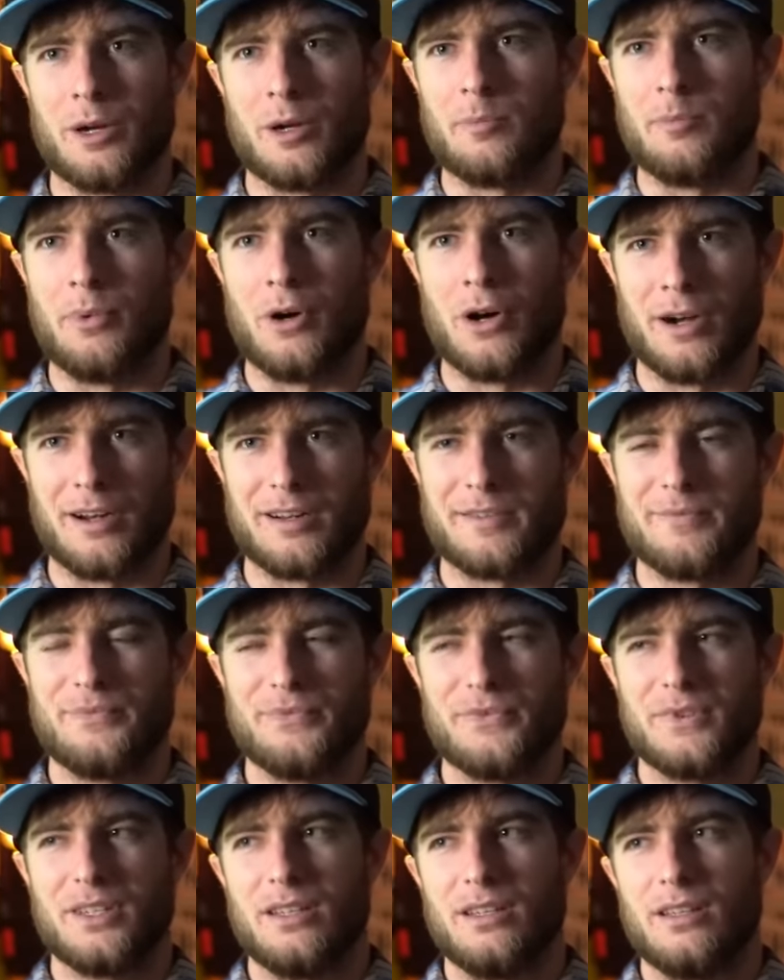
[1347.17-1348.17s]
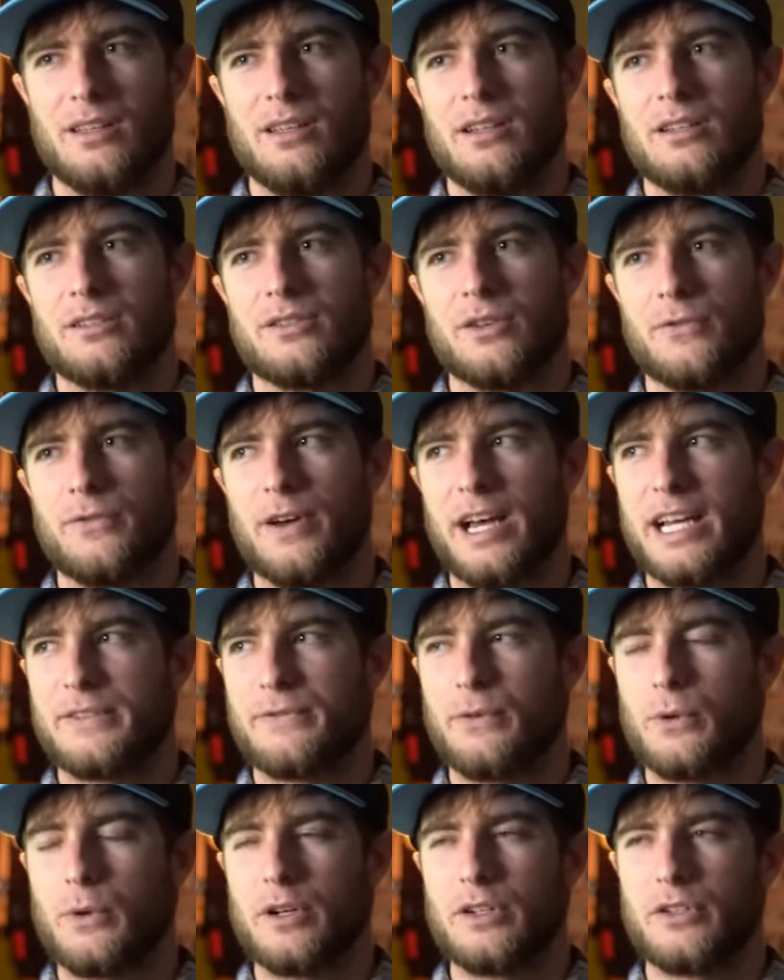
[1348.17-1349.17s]
their part. So
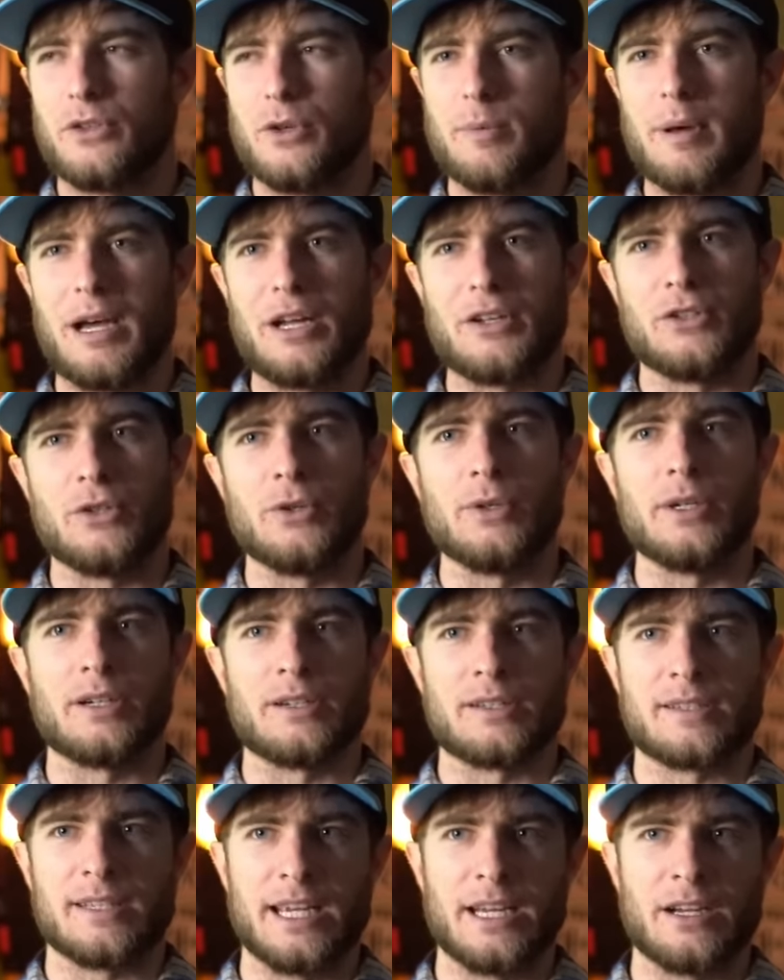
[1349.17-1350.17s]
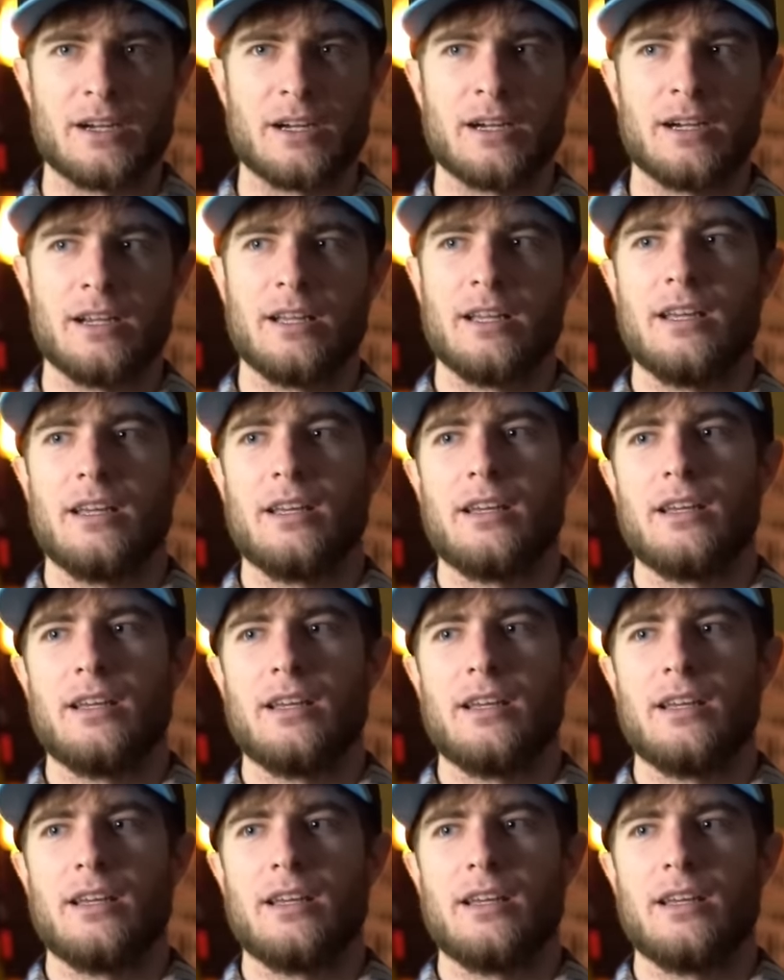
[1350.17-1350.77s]
fast forward to about 2 years later,